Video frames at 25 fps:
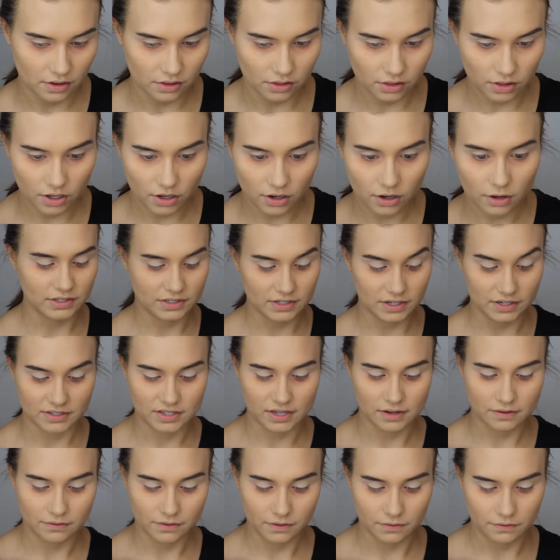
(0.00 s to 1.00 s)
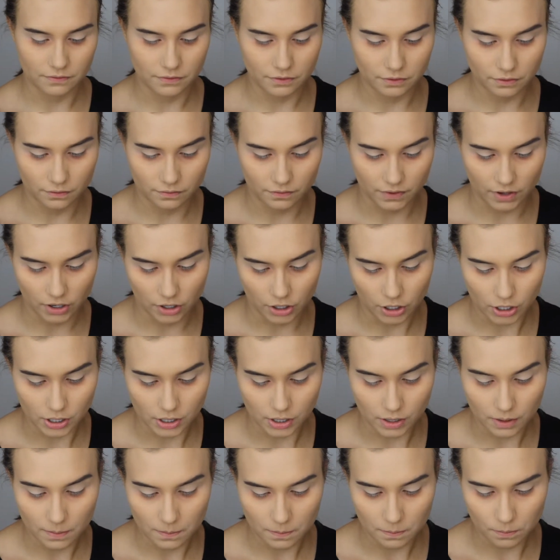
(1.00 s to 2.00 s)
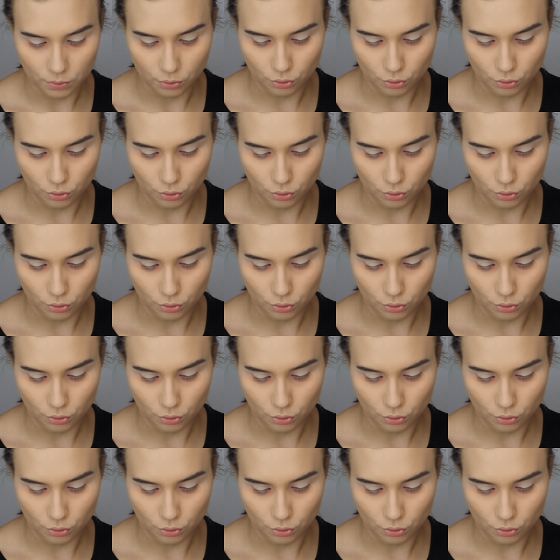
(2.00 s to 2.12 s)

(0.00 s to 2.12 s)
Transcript: a look. It does have a few very